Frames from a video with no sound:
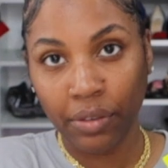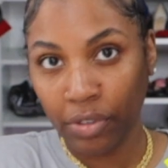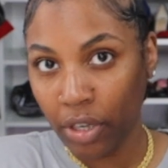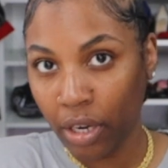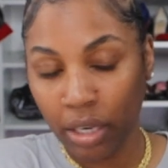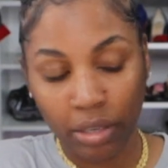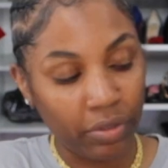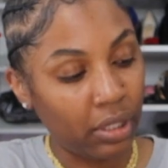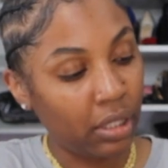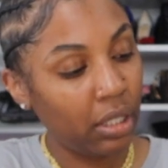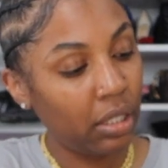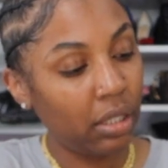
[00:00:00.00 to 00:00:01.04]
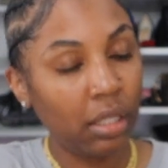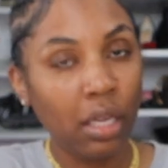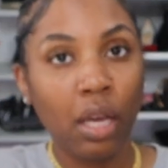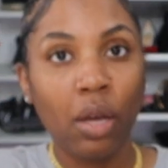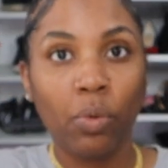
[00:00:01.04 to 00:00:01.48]
If you carry your receipts,
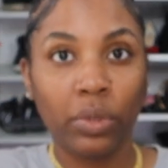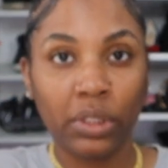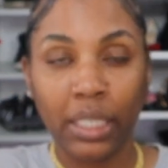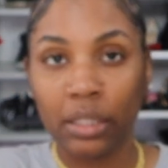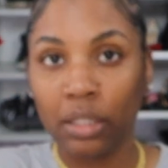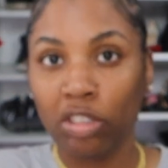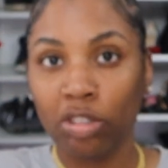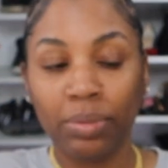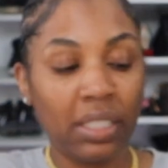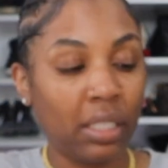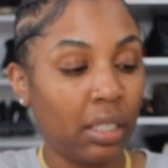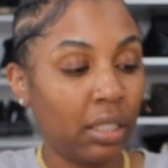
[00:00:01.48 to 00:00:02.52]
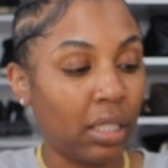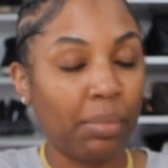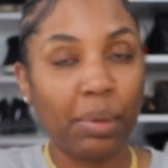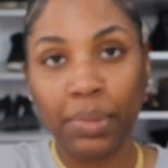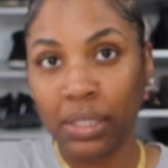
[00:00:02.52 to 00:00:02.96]
which I do because
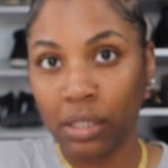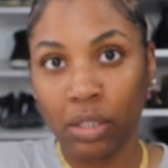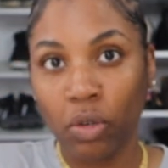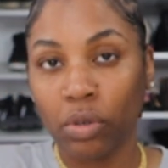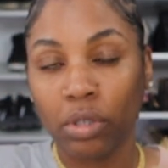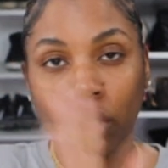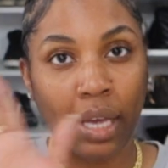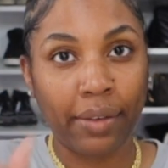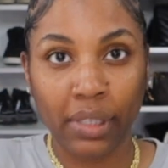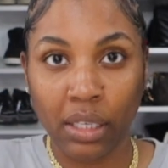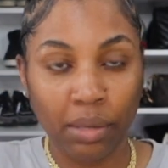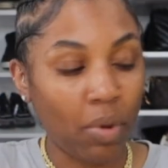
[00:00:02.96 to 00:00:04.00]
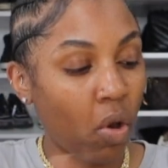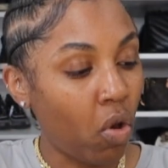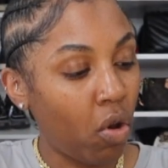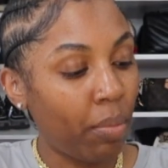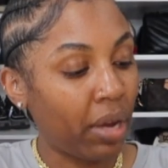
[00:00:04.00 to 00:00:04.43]
I'm a business owner, so I have to keep
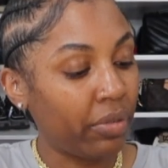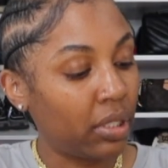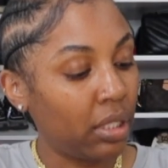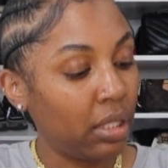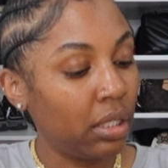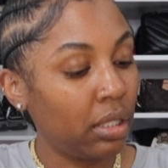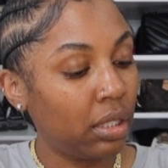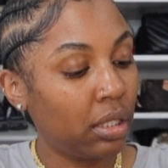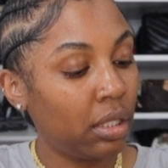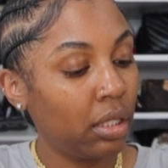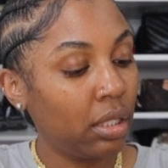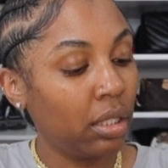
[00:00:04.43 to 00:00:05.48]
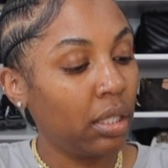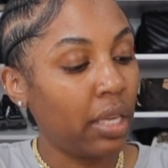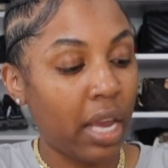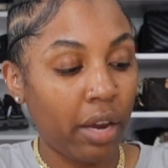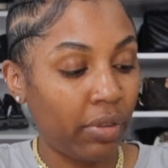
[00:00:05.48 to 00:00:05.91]
all my receipts.
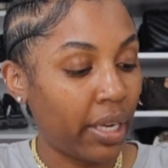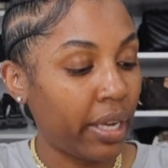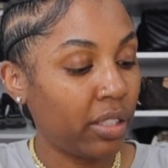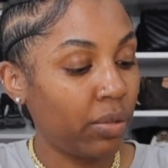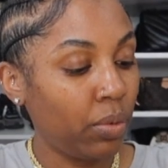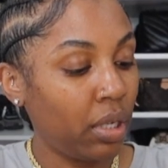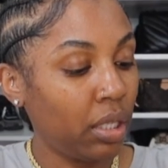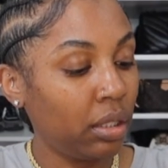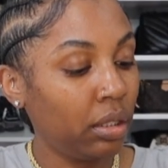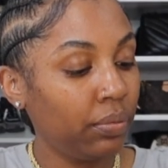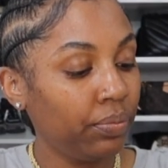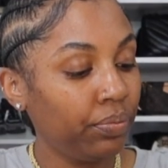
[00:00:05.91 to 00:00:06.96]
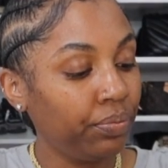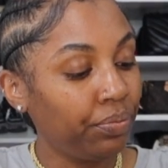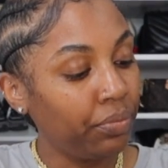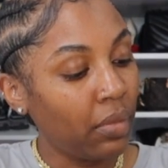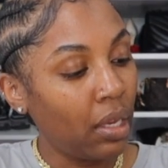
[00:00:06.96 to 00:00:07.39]
Every last one.
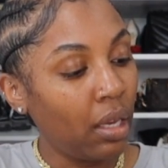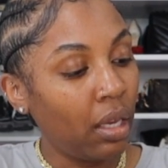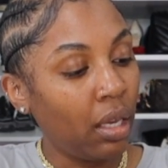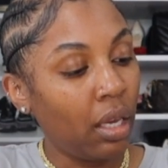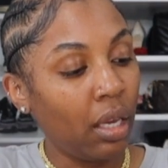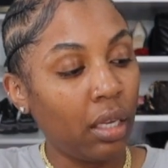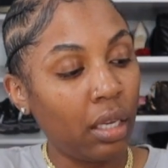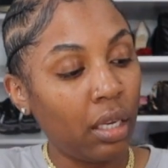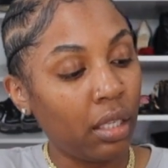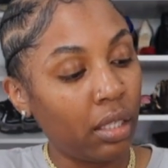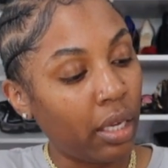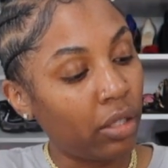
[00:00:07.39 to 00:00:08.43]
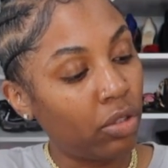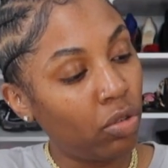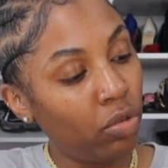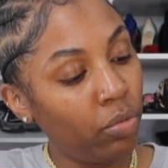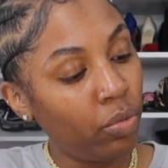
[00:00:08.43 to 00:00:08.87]
And then it's like
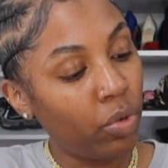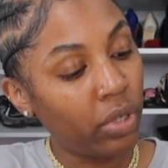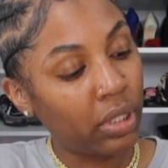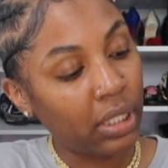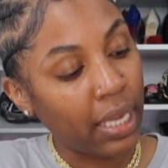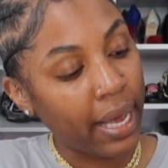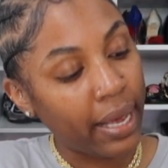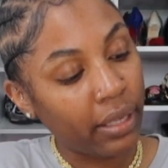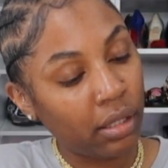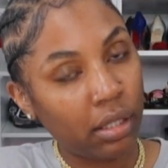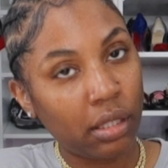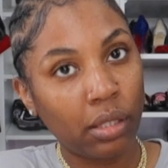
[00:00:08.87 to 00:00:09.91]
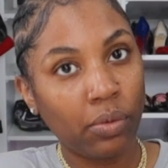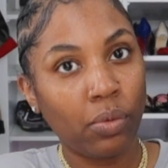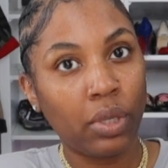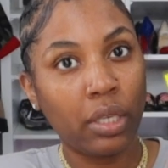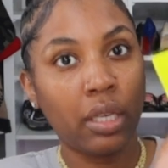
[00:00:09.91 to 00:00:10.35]
2 more slots.
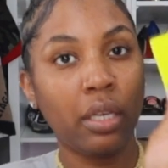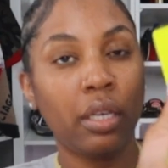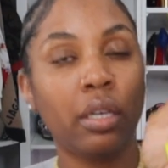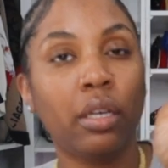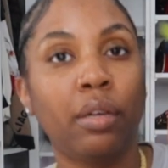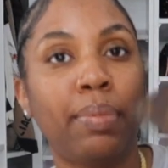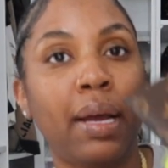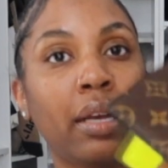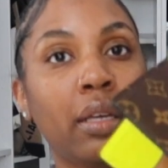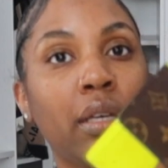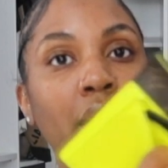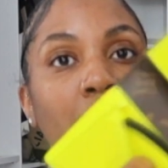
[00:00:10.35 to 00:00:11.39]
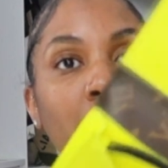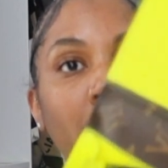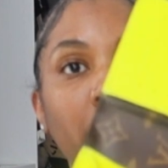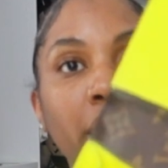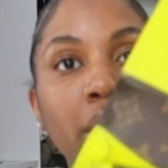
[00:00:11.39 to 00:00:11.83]
One here, pocket
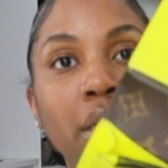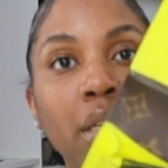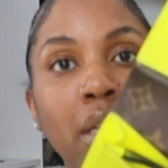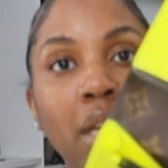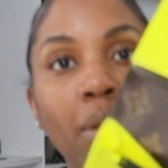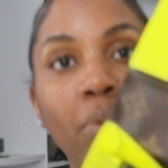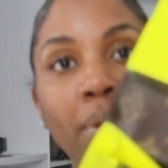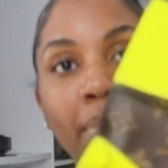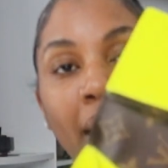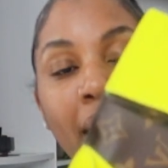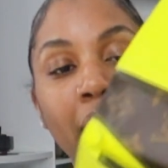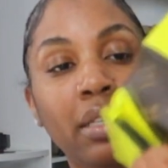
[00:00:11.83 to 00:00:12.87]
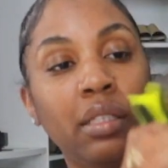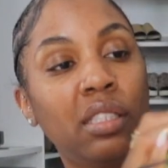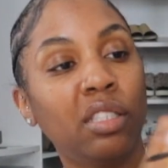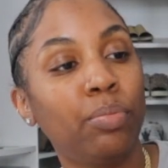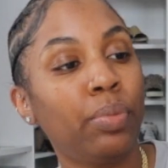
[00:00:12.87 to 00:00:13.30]
here, and one behind the
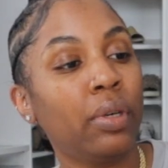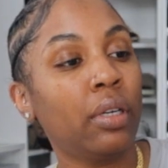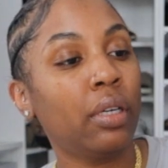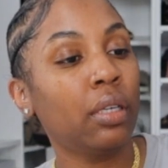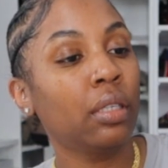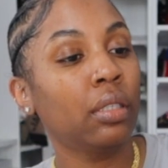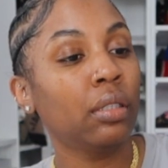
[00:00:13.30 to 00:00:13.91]
zipper.